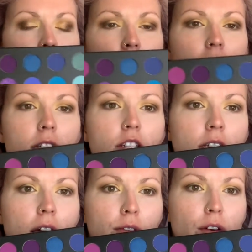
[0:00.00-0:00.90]
And this is
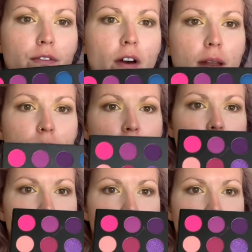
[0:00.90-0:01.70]
just kind of a fun palette